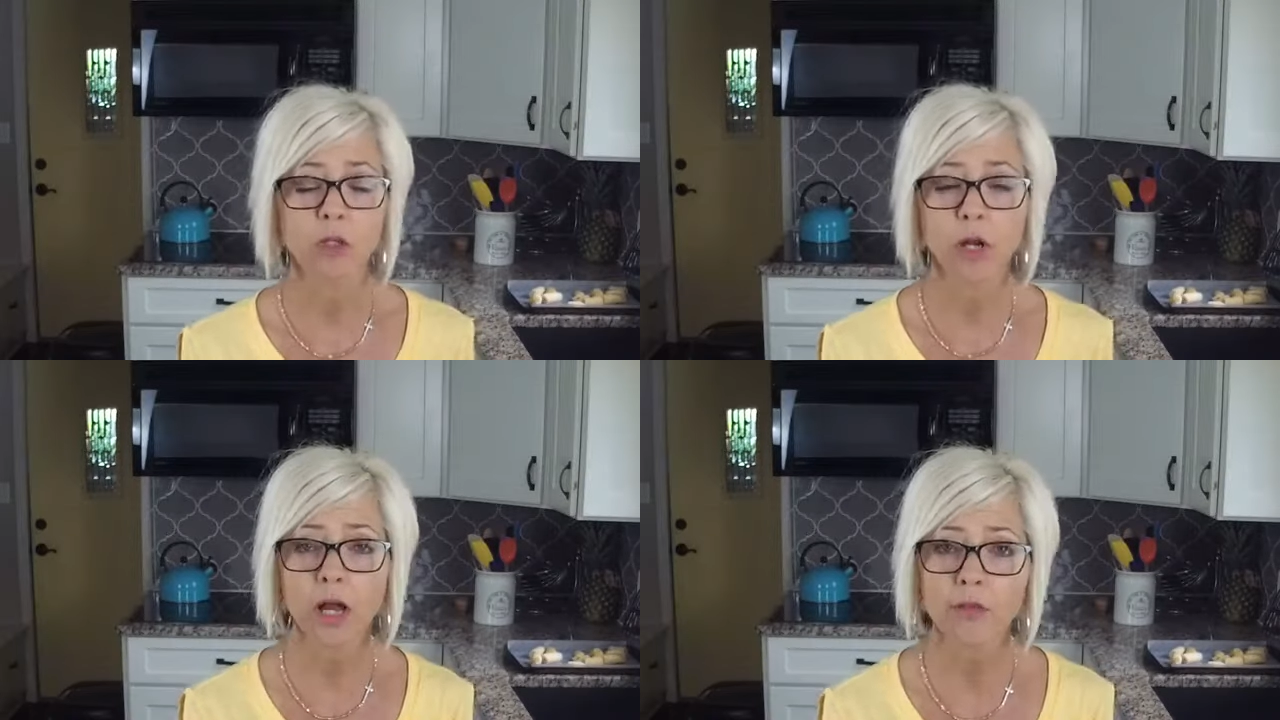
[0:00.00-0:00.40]

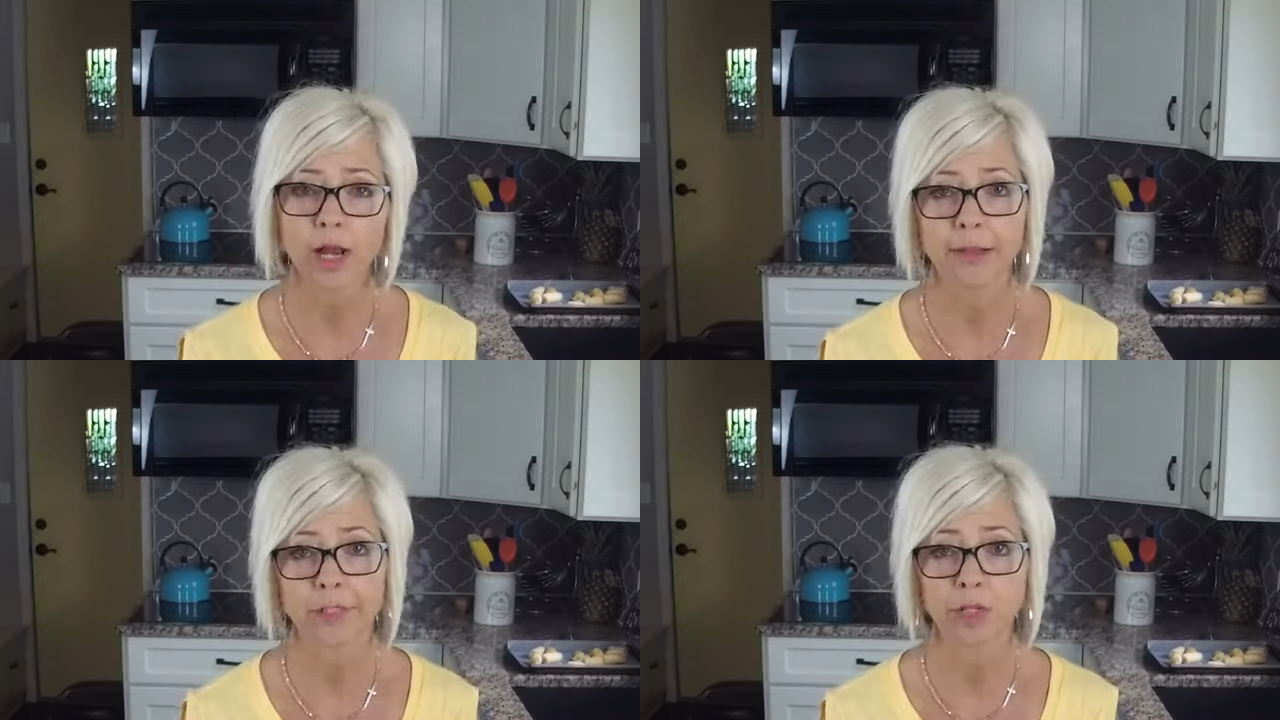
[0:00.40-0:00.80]
Your other
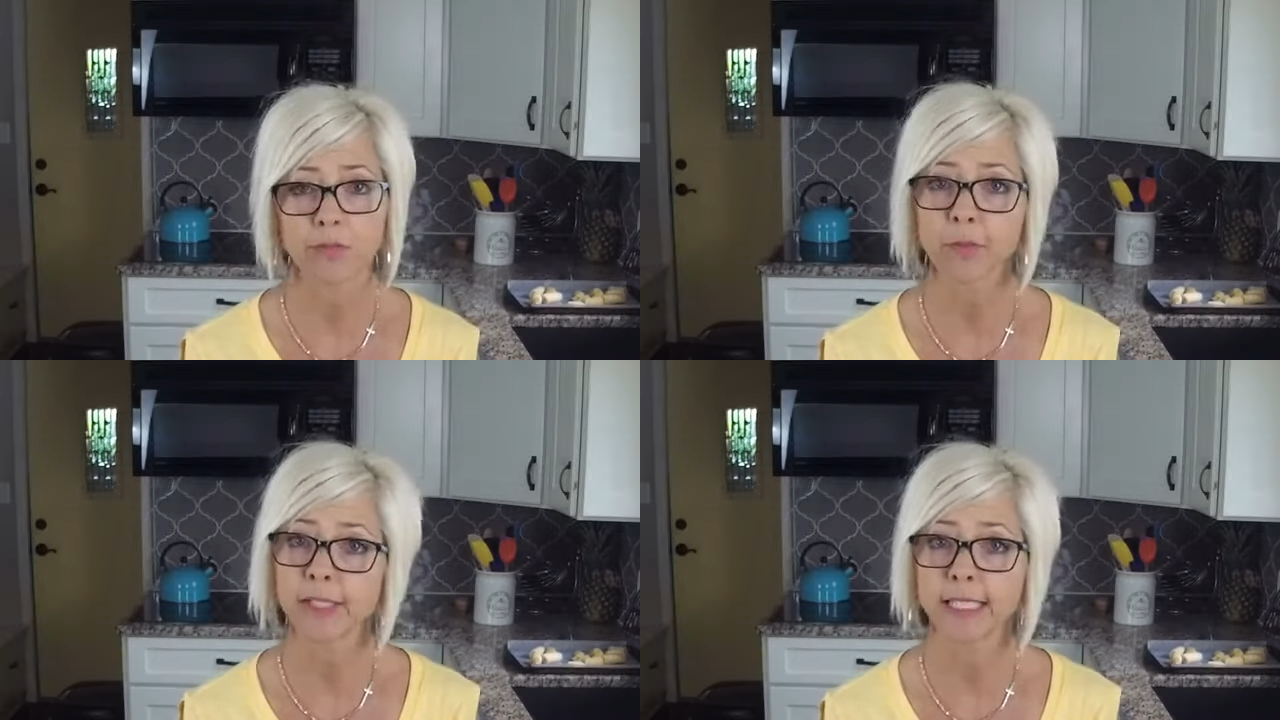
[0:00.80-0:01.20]
option,
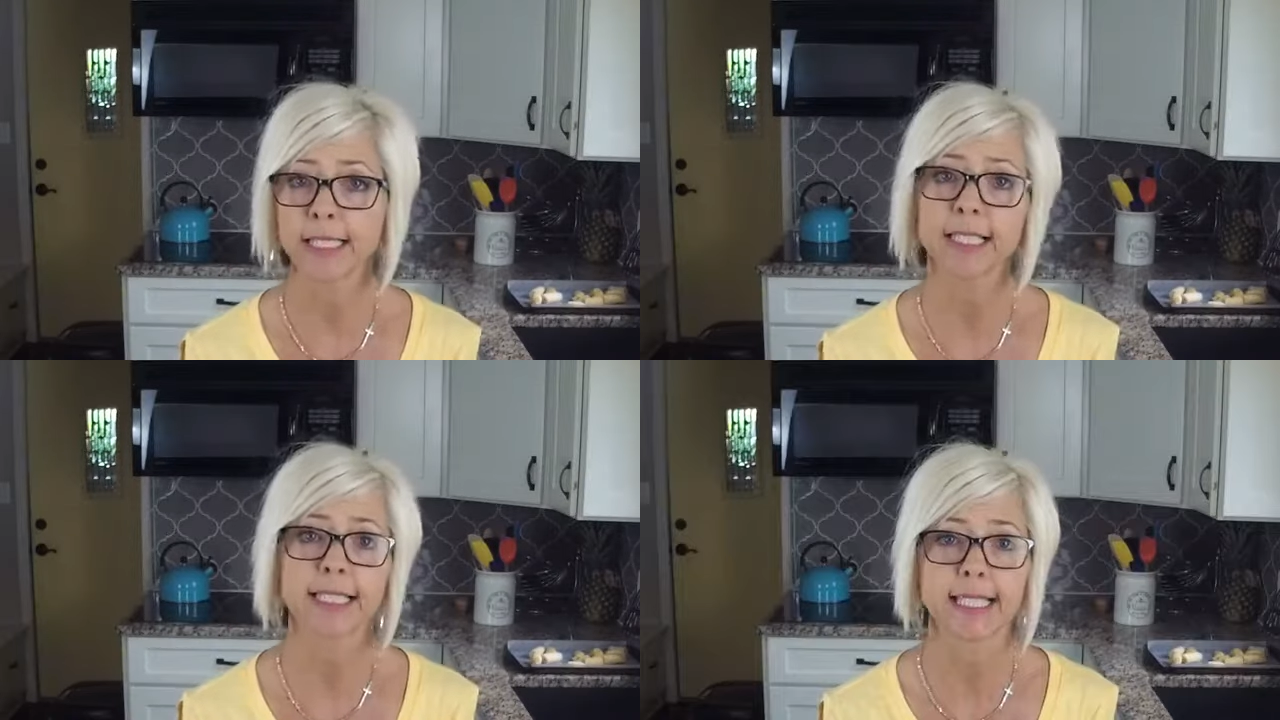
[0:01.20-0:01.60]
if you wanted to
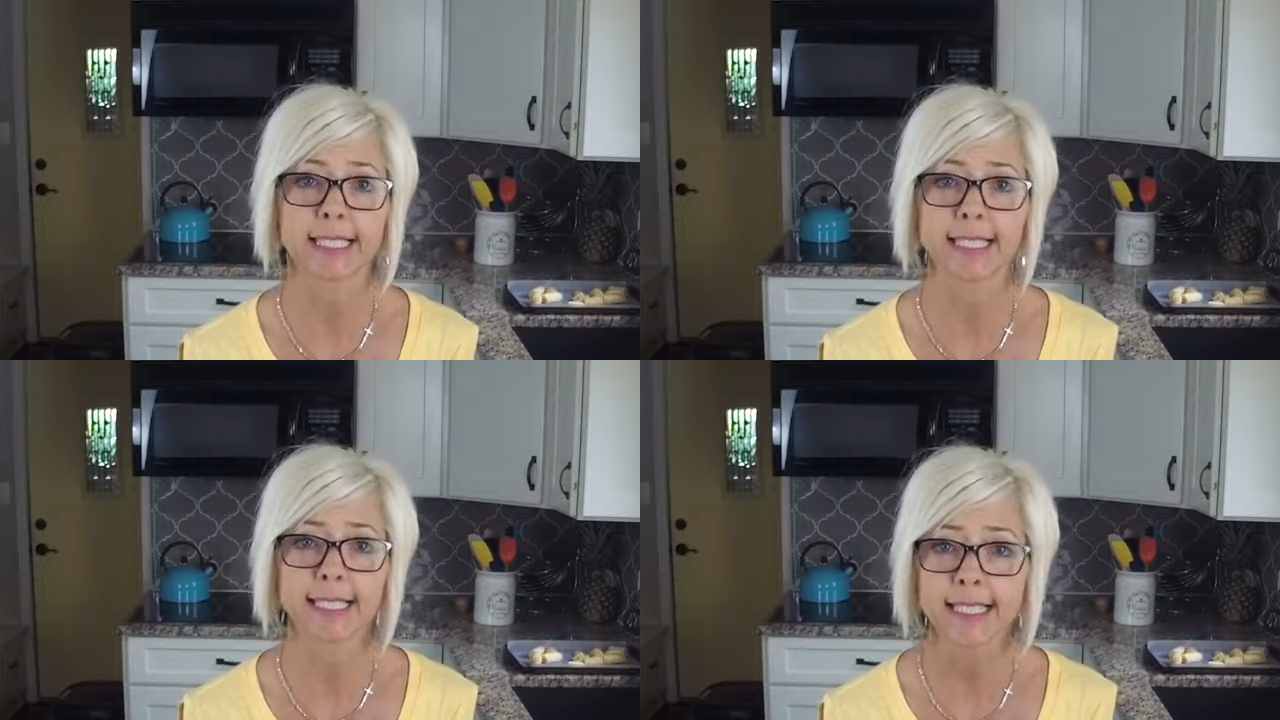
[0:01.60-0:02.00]
eat this as
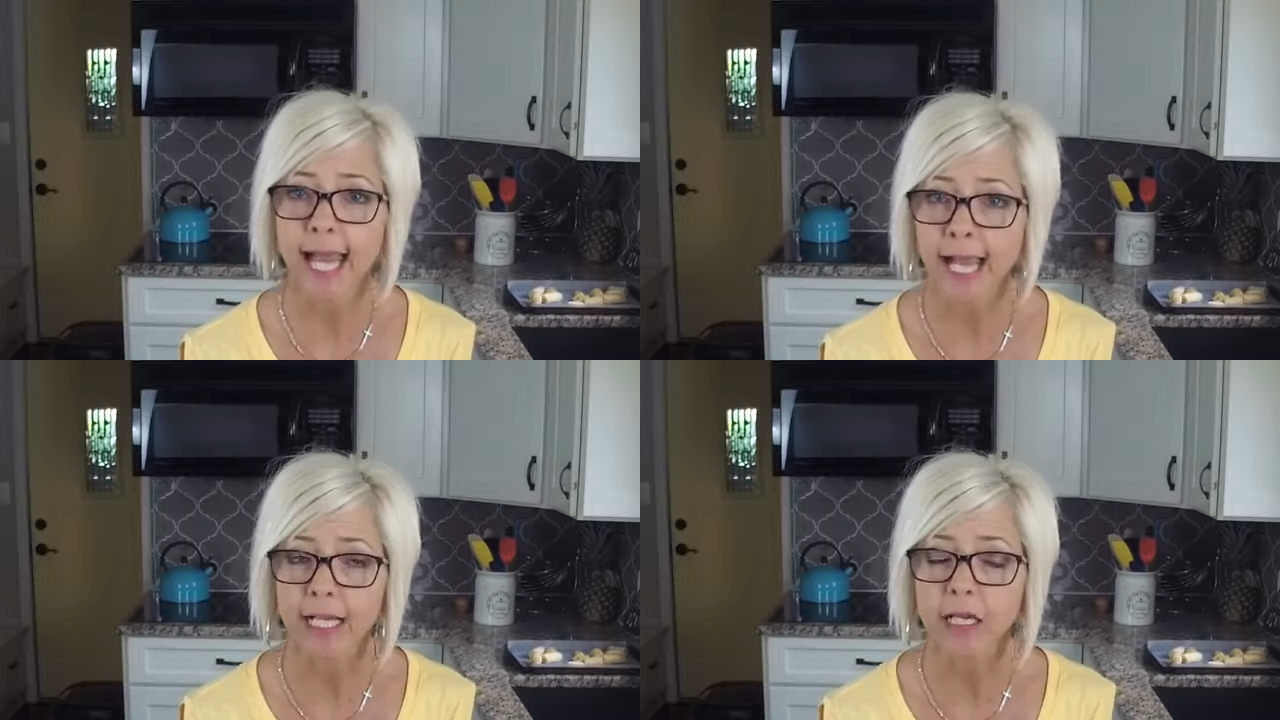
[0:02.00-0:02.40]
a
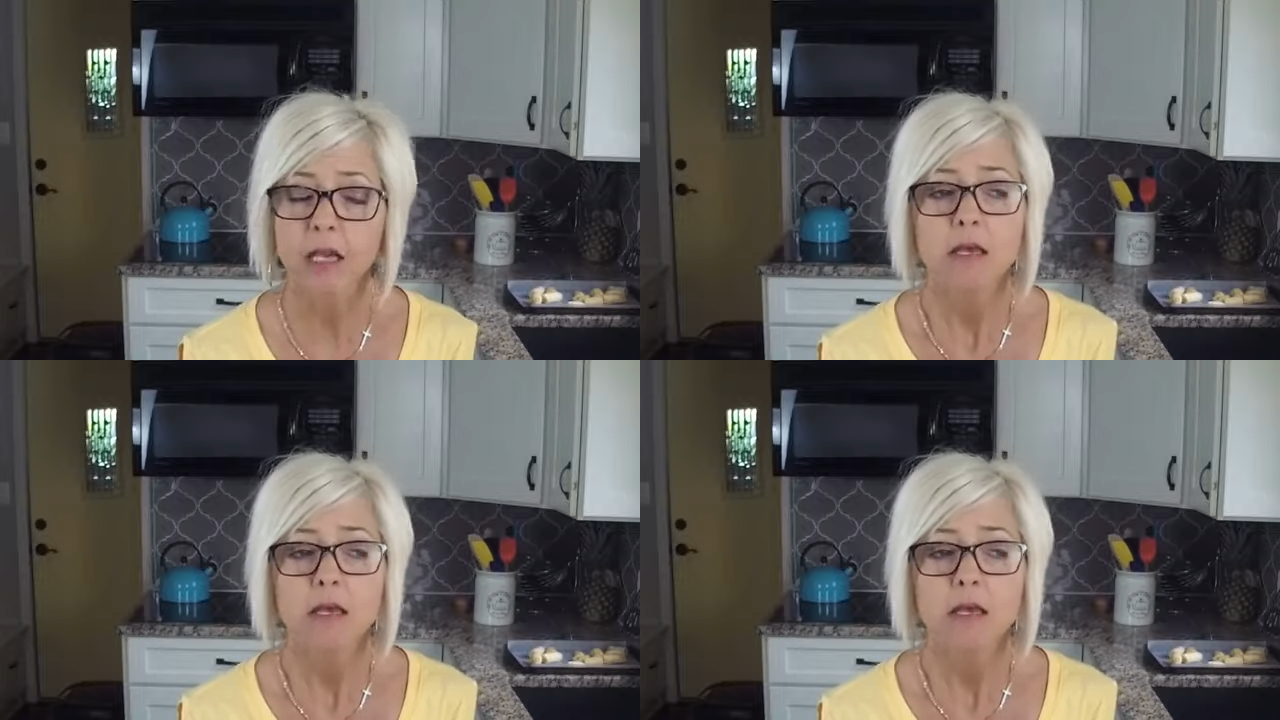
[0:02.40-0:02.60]
snack,